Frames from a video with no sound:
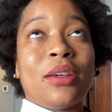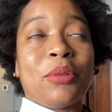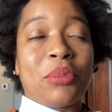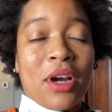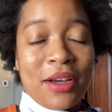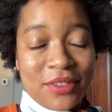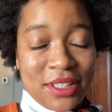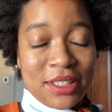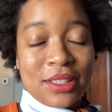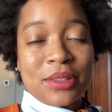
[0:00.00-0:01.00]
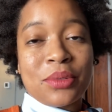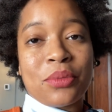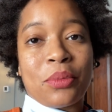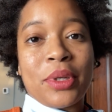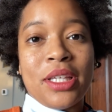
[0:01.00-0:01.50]
Providence,
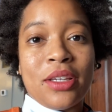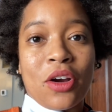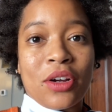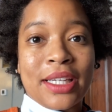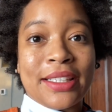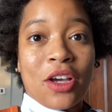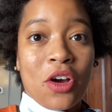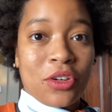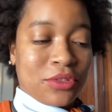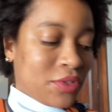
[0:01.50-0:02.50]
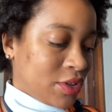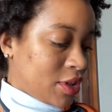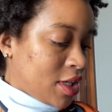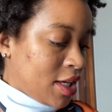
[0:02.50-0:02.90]
we are in Hartford.